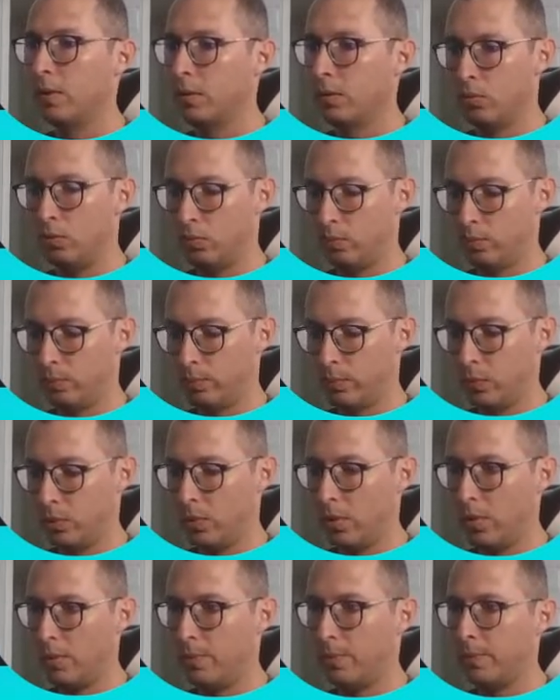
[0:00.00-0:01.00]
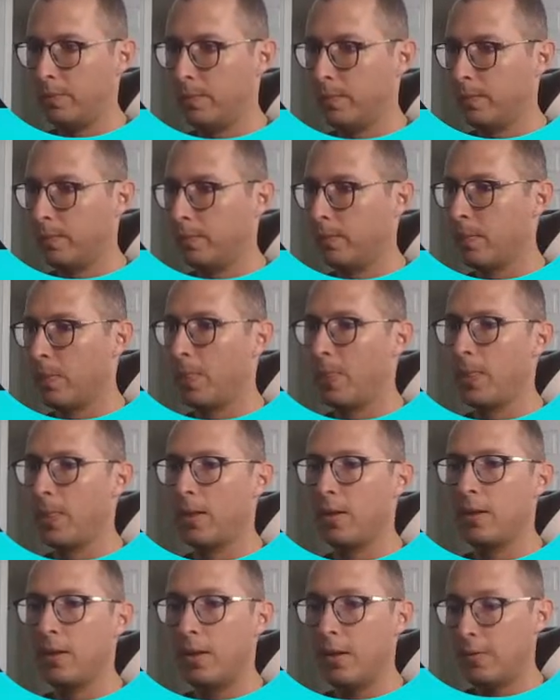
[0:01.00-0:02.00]
Oops, sorry.
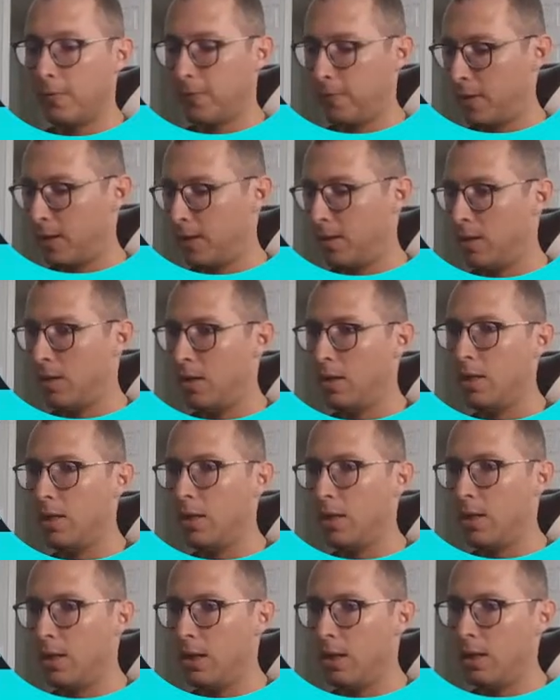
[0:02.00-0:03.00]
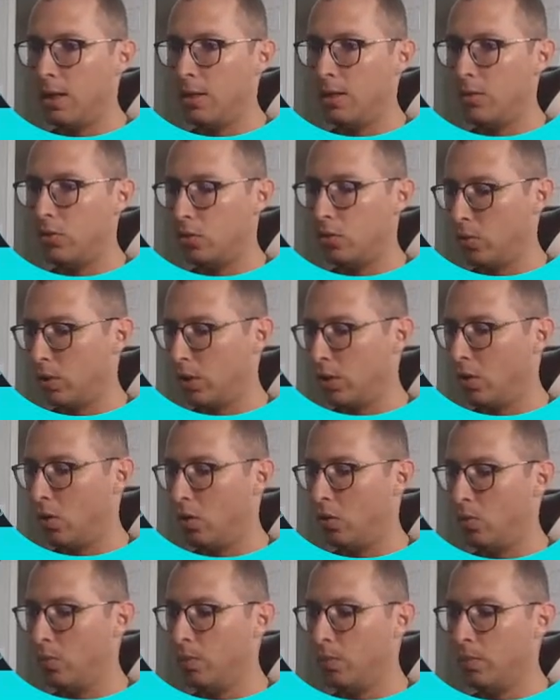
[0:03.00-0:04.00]
And finally a string
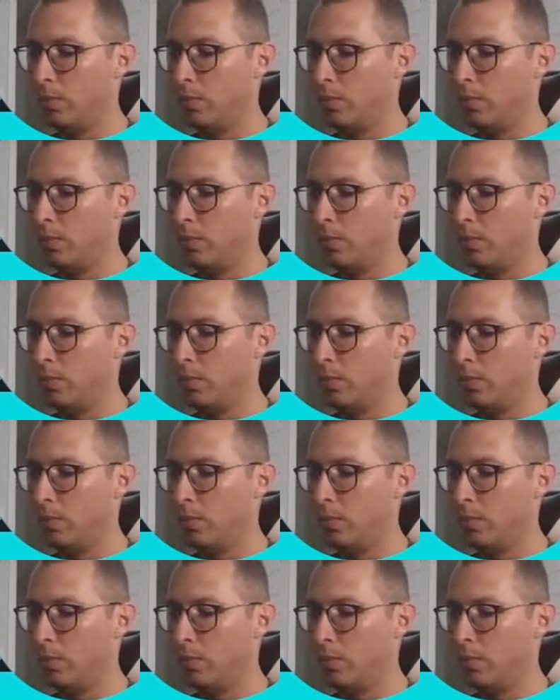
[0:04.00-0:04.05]
column